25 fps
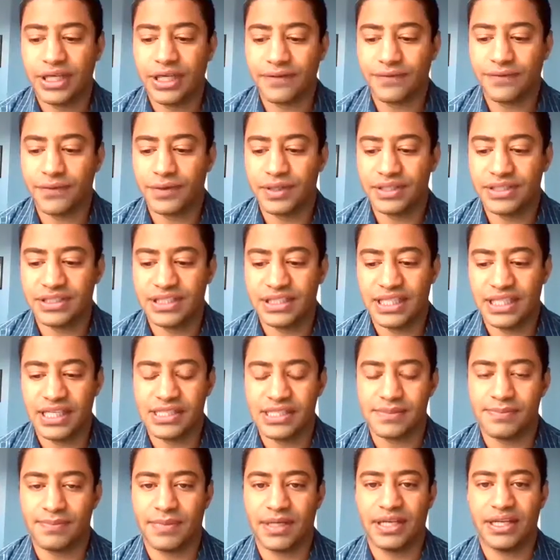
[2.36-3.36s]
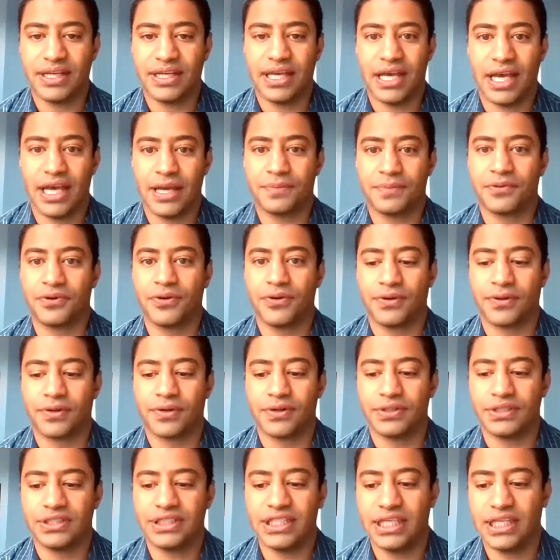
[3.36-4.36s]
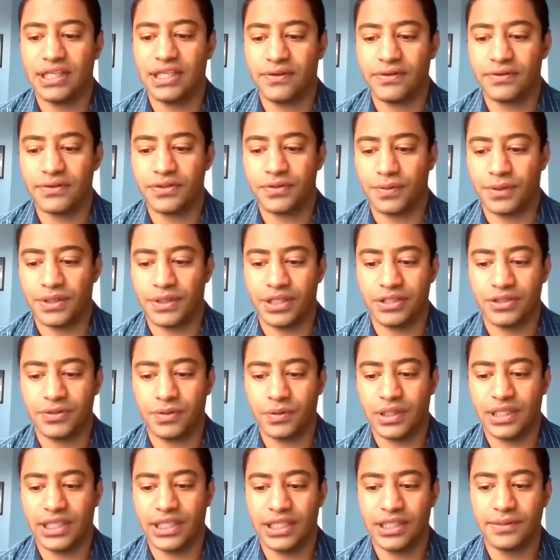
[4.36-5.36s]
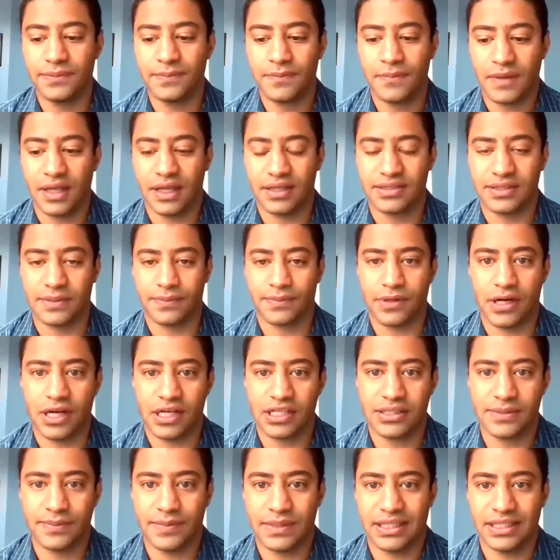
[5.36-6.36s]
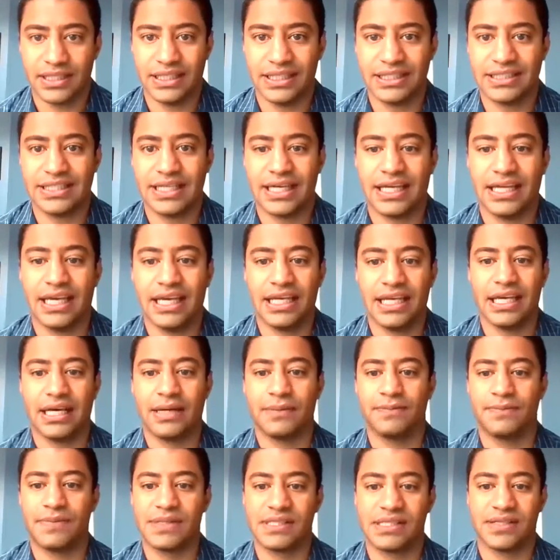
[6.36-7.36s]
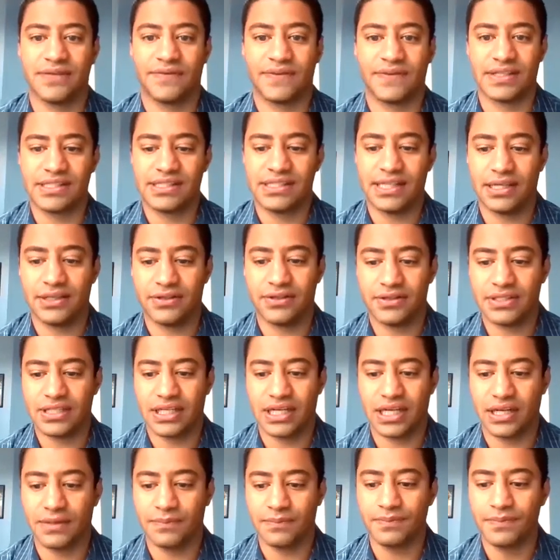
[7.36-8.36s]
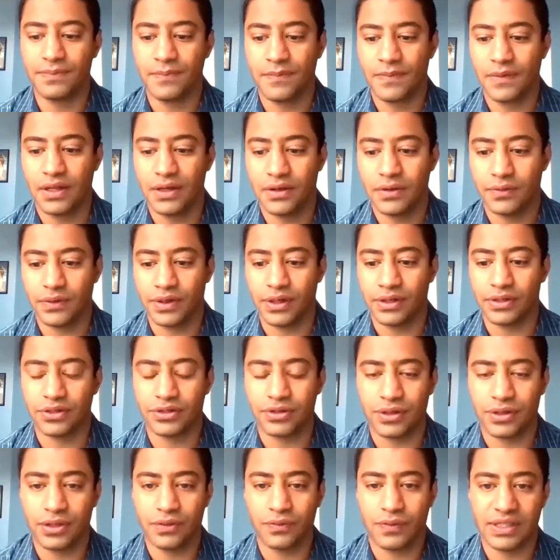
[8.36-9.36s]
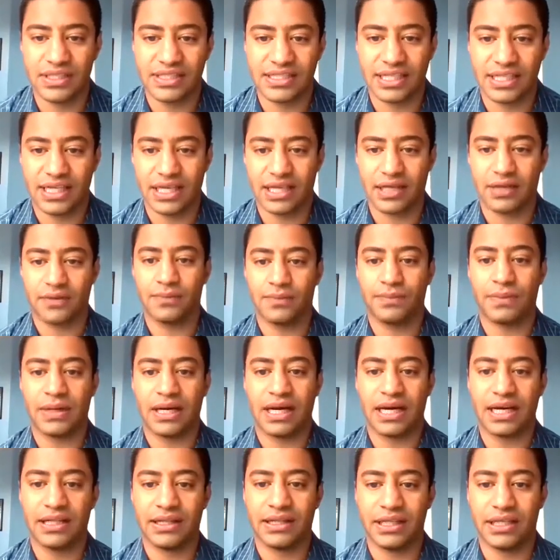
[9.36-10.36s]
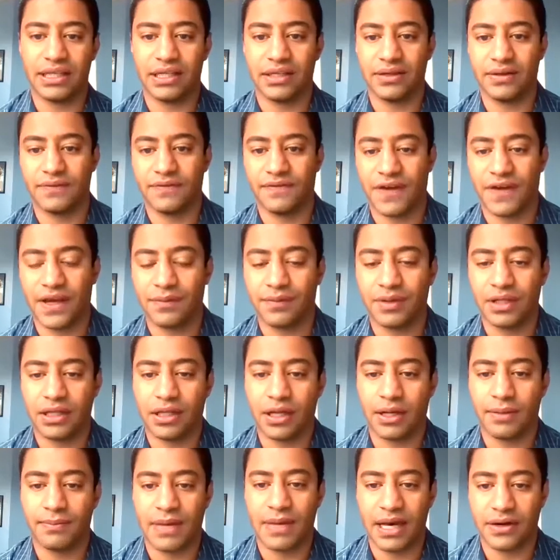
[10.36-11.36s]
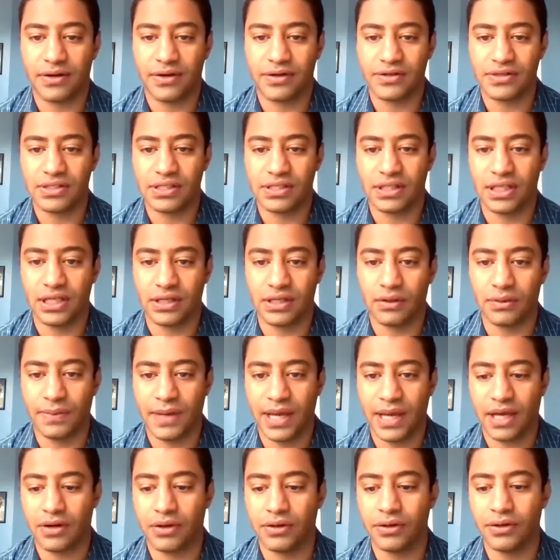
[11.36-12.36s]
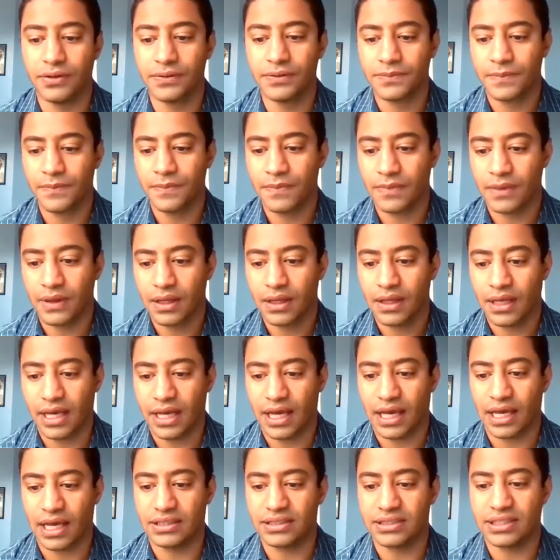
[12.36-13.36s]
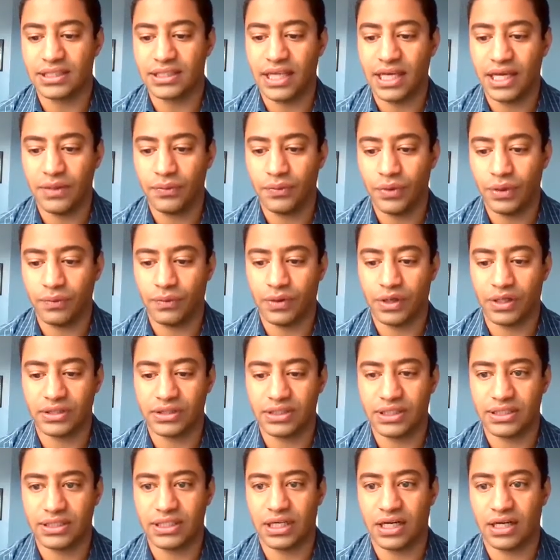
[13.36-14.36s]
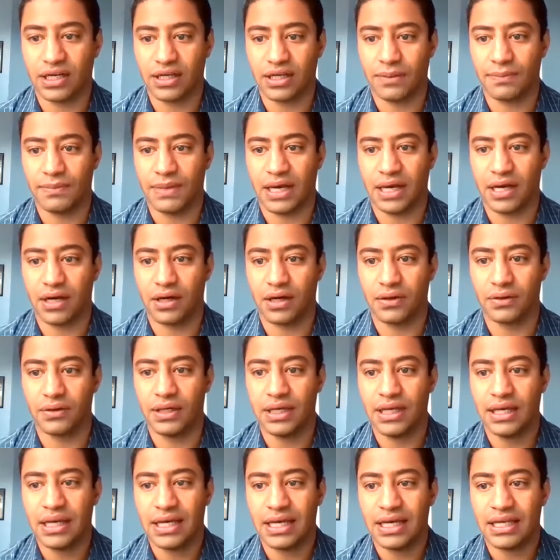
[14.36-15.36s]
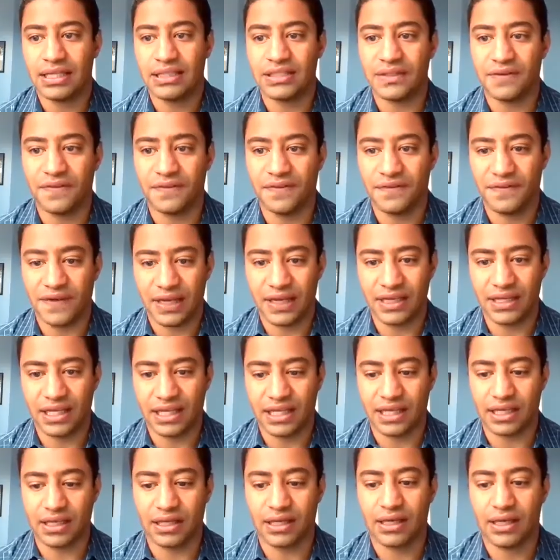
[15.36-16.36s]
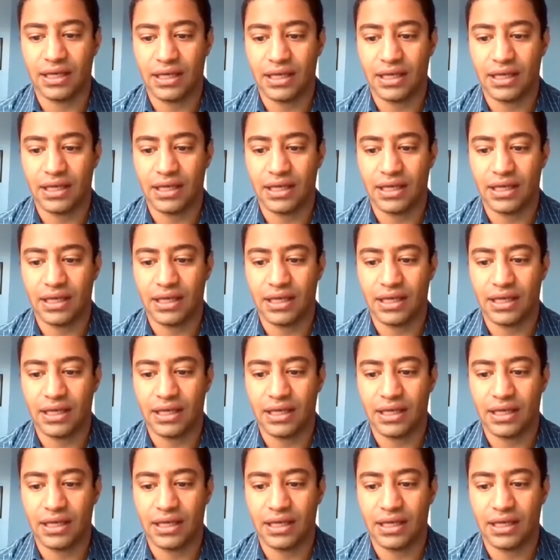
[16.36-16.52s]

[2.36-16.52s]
everyone. Today is Monday, April 13th, 2020. It's approximately 10 a.m. Pacific Standard Time. We are joined once again by the Family Law Matters legal panel. And today we want to talk about defending